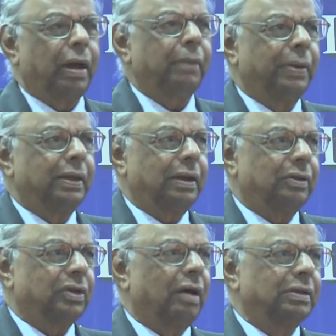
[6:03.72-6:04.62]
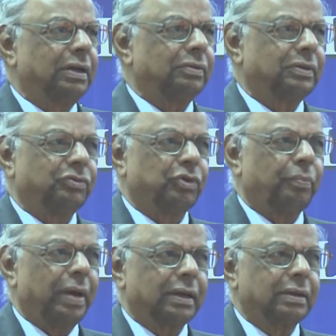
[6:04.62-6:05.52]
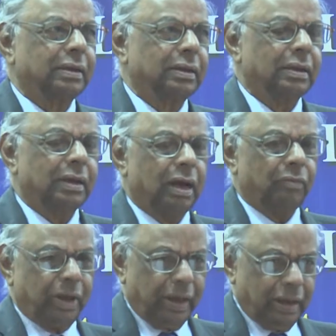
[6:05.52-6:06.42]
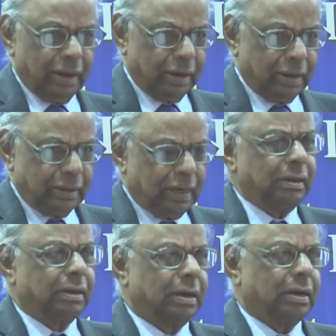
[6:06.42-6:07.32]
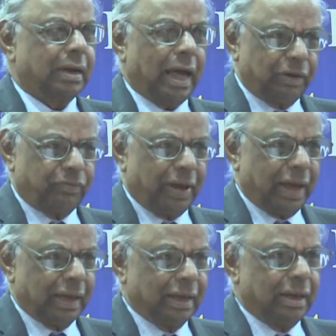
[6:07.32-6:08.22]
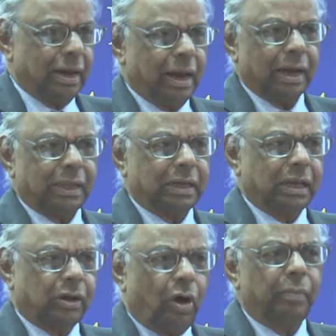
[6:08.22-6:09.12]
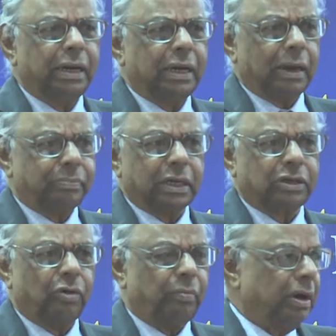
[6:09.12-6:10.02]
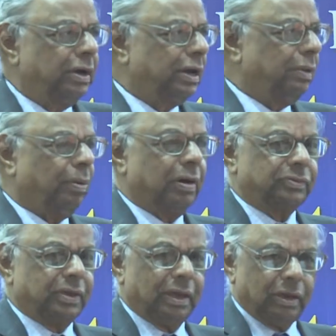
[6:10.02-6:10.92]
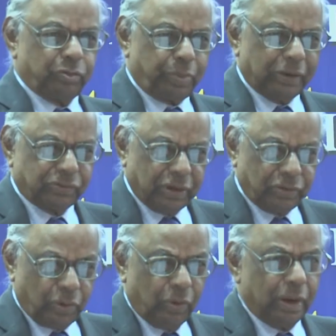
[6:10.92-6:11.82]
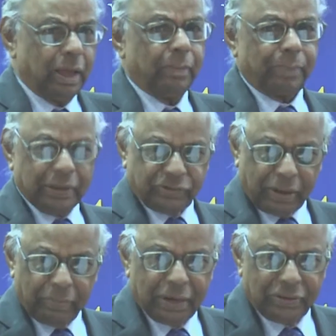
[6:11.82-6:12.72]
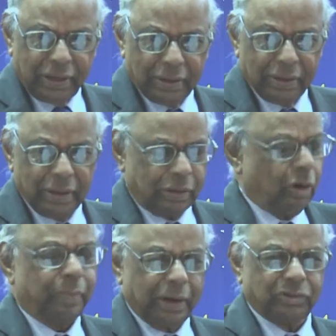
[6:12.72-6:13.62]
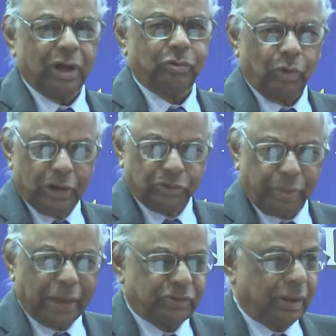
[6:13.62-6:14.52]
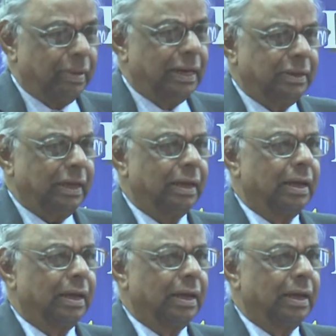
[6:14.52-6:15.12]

my period as governor of the Reserve Bank, we did clarify that the dominant objective of monetary policy is price control, price stability, not price control, it's price stability,